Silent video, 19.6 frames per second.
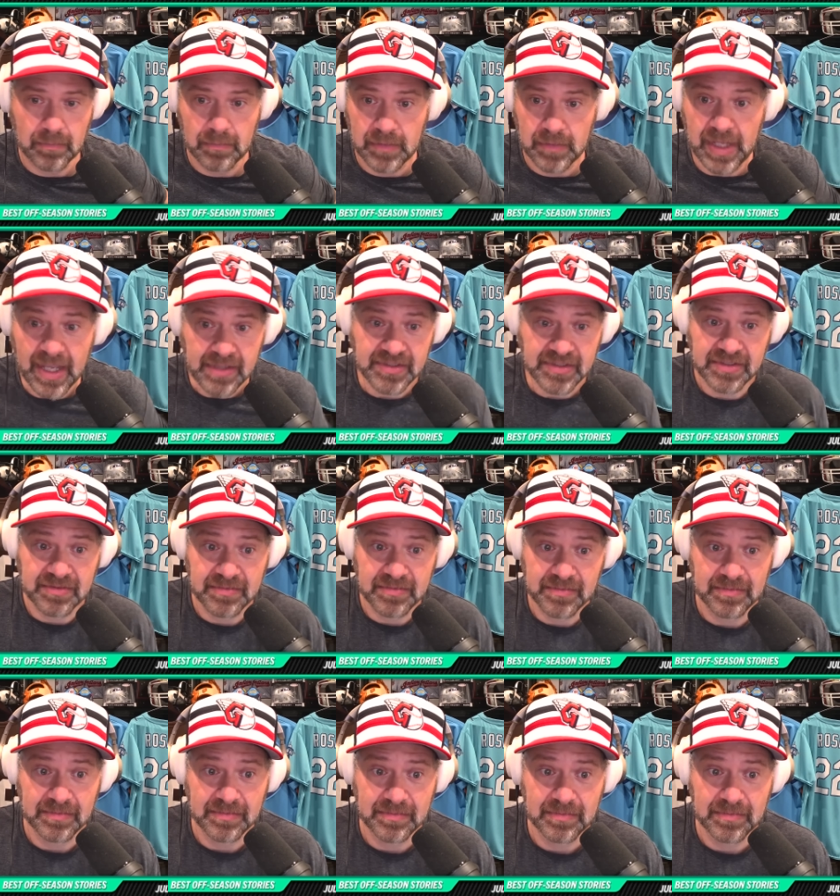Yes.
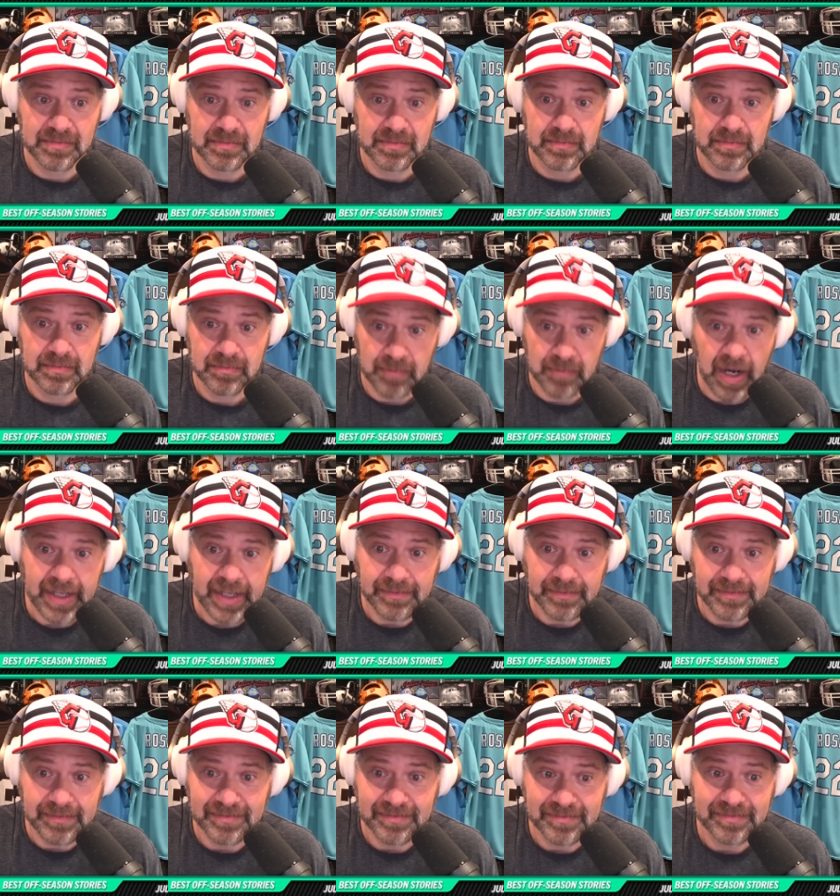Right.
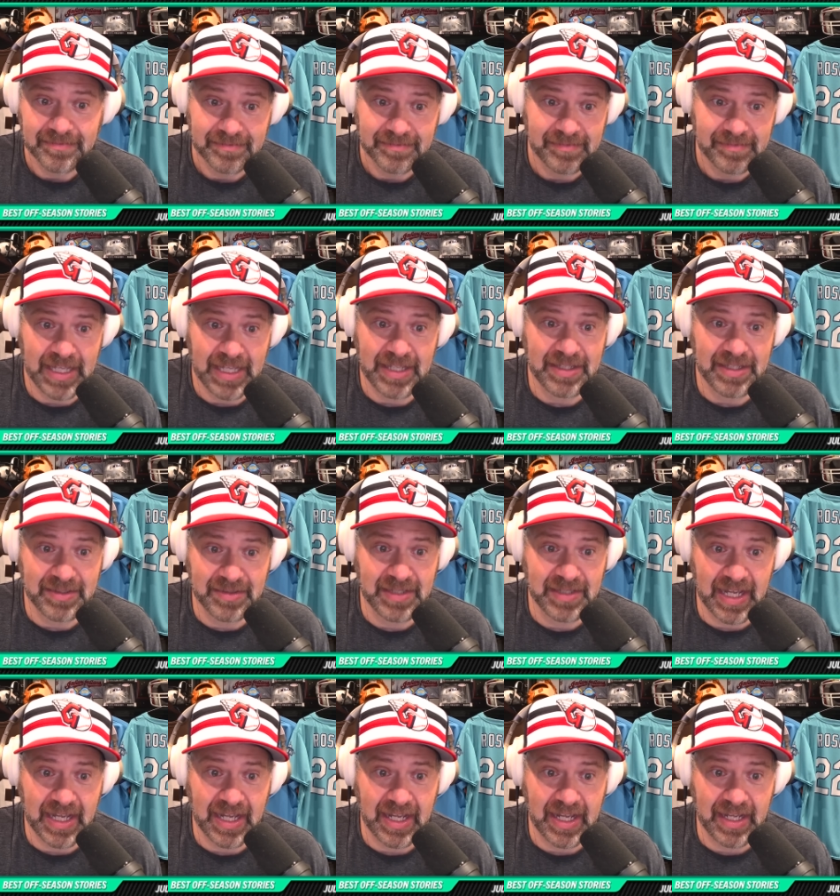And
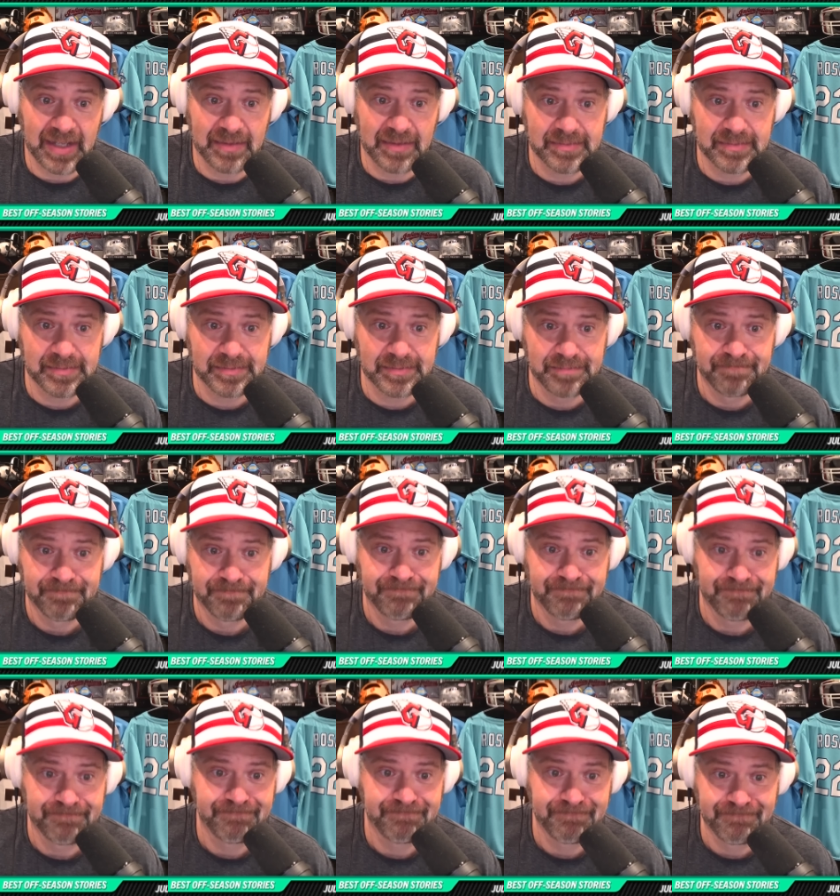um,
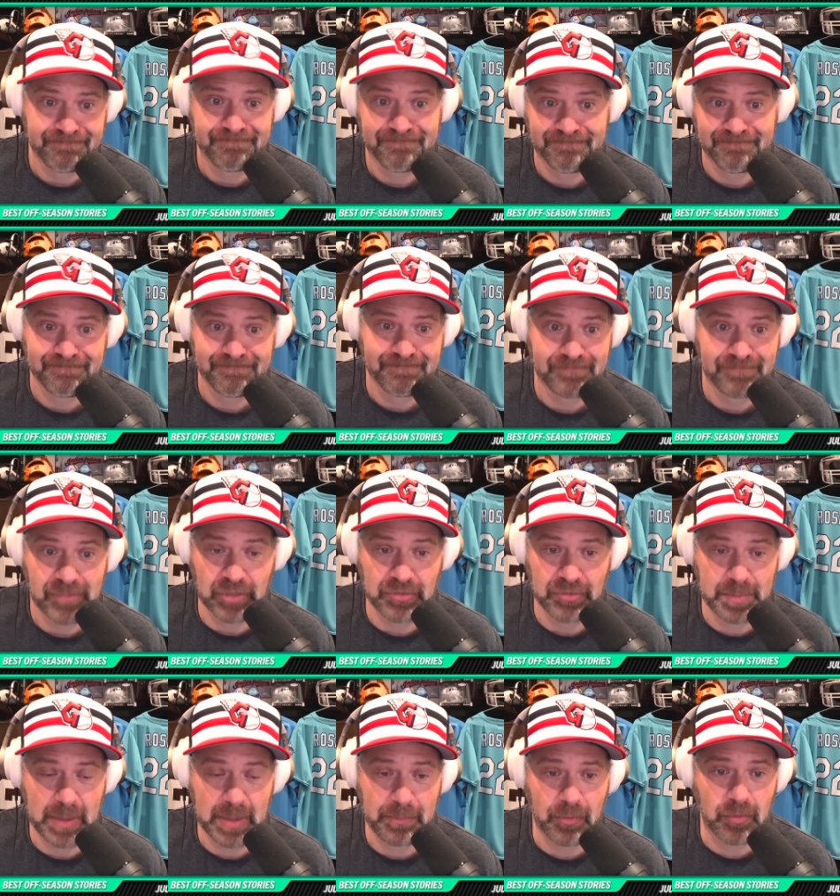
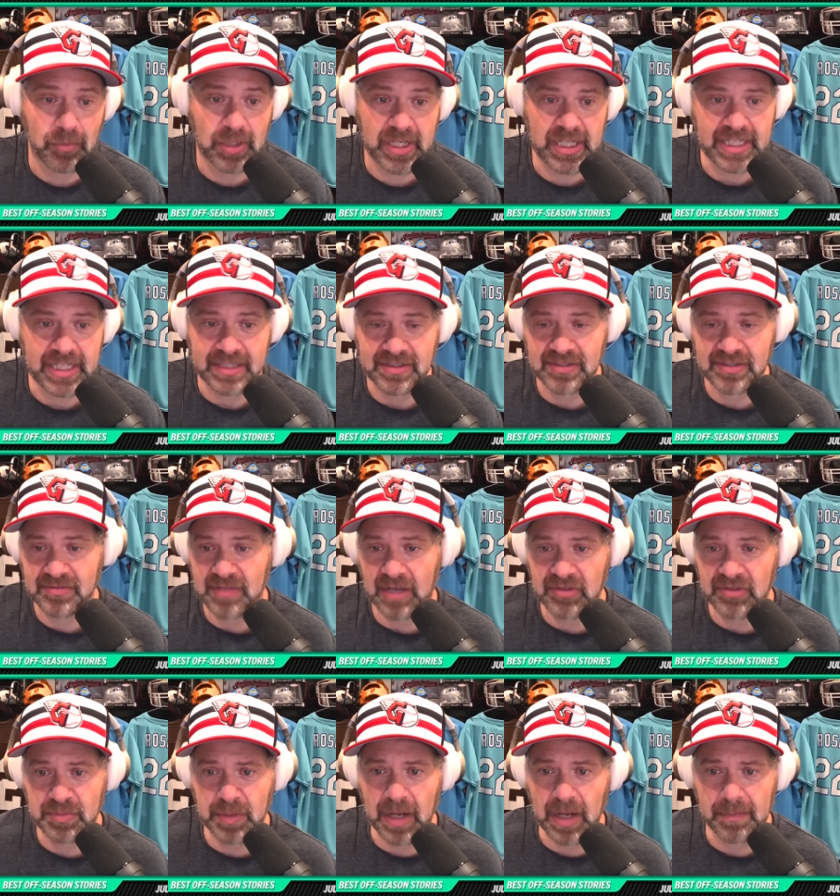those people were idiots. I
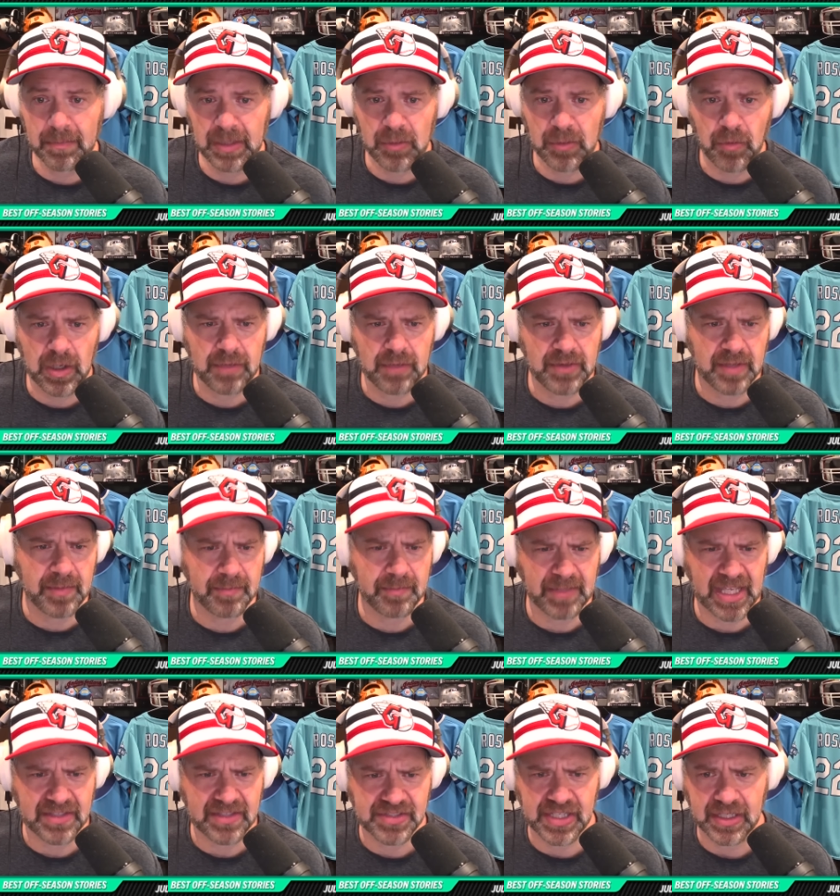was probably one of them, I'm
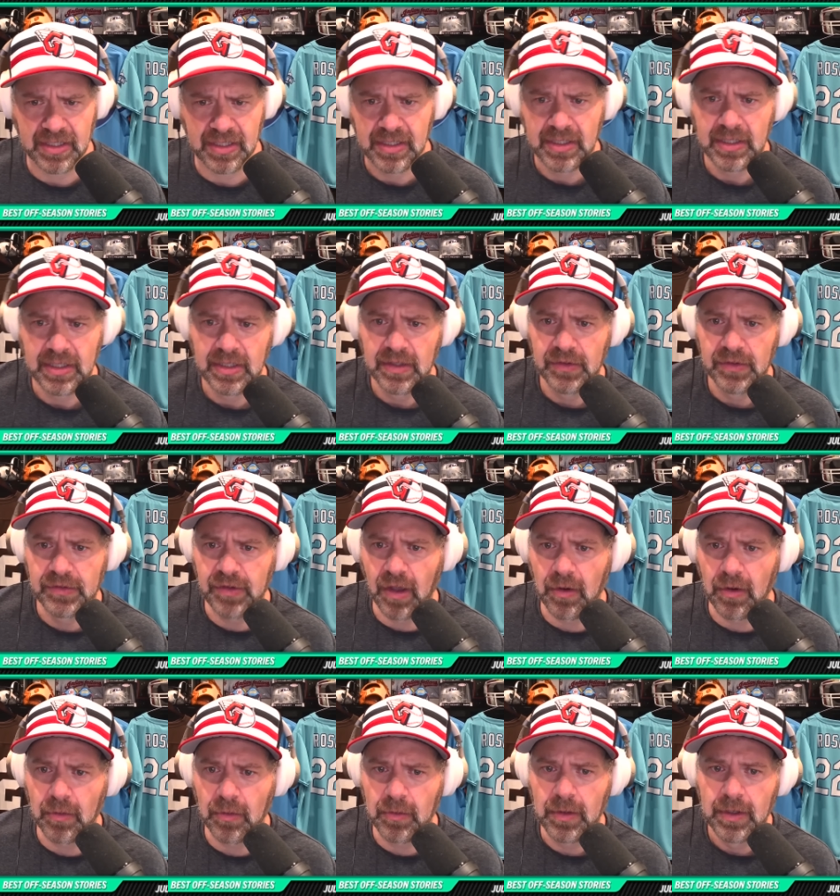guessing.
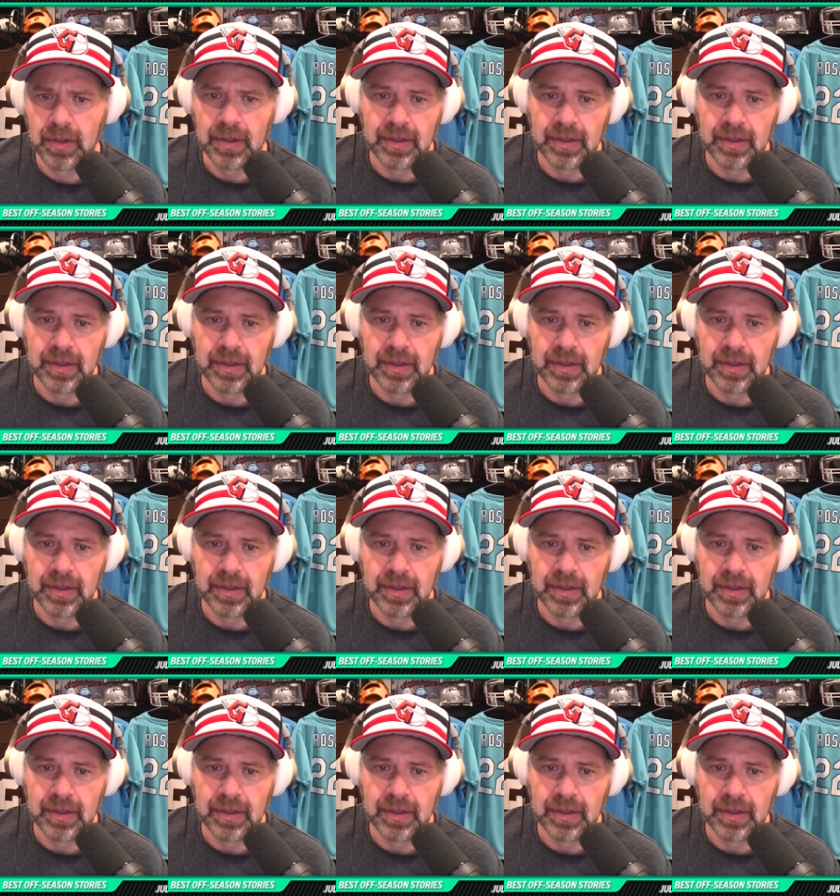So,